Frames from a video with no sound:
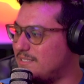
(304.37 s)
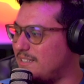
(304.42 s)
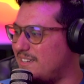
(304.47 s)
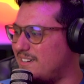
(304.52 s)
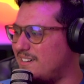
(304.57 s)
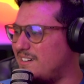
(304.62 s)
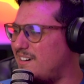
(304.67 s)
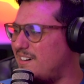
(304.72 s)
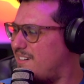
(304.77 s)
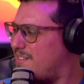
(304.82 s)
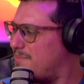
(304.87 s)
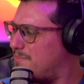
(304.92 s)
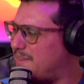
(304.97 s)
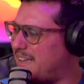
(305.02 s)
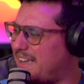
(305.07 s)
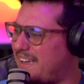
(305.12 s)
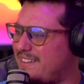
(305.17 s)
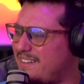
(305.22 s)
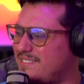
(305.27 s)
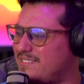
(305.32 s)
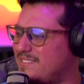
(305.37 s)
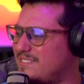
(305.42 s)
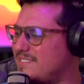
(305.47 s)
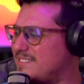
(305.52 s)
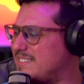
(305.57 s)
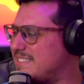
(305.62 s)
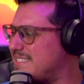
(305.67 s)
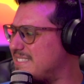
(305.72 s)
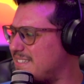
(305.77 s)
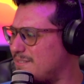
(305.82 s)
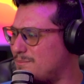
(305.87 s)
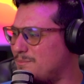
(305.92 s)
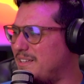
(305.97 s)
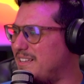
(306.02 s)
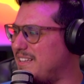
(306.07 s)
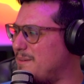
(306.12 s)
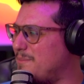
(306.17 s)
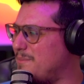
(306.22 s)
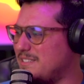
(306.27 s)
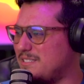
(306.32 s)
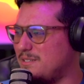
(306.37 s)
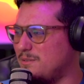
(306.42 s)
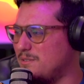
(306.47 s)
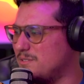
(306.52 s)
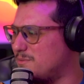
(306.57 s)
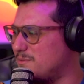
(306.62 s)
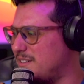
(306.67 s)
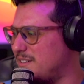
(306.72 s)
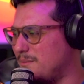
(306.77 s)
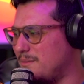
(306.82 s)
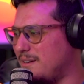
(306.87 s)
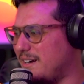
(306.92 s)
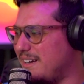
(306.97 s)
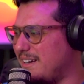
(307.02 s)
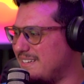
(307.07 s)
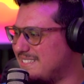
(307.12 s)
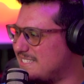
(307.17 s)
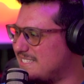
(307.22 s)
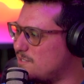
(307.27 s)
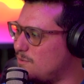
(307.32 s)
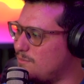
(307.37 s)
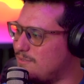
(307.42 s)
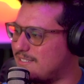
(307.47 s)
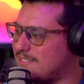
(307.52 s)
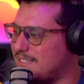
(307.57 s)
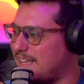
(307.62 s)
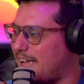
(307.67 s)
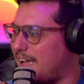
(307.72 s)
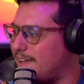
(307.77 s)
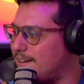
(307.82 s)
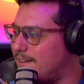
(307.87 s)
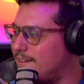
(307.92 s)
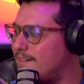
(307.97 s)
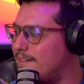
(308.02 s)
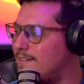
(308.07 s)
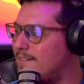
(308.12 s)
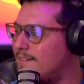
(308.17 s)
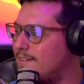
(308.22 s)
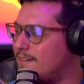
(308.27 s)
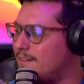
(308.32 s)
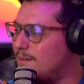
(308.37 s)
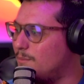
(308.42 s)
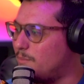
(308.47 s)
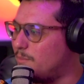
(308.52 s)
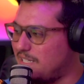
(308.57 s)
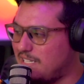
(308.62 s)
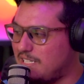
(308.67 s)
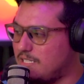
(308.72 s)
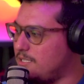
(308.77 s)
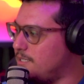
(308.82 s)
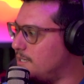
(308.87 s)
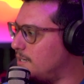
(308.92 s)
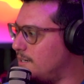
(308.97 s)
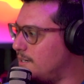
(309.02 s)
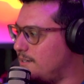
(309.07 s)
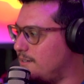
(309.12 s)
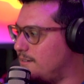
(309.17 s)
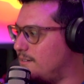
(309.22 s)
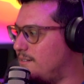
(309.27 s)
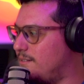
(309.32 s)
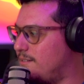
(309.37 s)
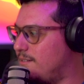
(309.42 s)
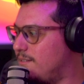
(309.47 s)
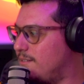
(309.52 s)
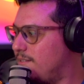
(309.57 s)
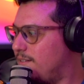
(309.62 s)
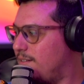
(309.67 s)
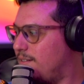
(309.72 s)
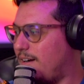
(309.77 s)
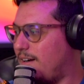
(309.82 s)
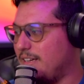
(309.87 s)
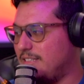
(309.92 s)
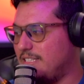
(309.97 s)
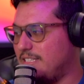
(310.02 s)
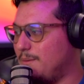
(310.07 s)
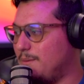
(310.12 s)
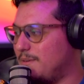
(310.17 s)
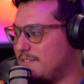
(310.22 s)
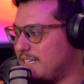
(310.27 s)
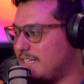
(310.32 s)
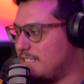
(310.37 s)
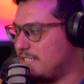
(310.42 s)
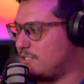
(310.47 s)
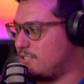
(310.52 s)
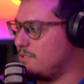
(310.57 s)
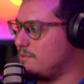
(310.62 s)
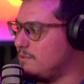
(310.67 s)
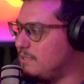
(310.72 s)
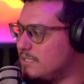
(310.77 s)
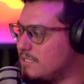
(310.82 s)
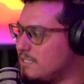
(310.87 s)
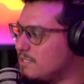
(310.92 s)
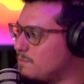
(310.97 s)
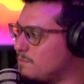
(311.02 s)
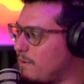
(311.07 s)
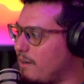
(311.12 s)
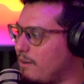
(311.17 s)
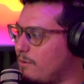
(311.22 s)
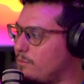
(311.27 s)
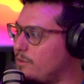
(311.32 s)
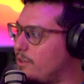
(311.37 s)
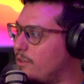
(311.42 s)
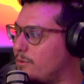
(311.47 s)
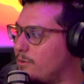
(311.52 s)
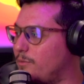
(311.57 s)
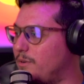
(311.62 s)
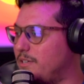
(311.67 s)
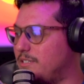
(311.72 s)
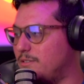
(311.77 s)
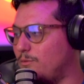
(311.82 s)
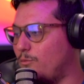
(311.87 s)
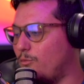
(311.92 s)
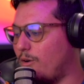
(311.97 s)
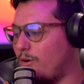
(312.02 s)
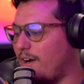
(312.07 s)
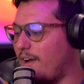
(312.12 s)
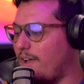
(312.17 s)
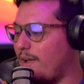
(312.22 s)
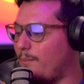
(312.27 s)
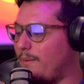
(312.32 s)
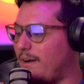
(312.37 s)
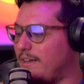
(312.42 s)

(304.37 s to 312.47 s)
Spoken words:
oh man, Malik Beasley was one of them guys. So sad, but he's young. I think about that too. This is another reason why I might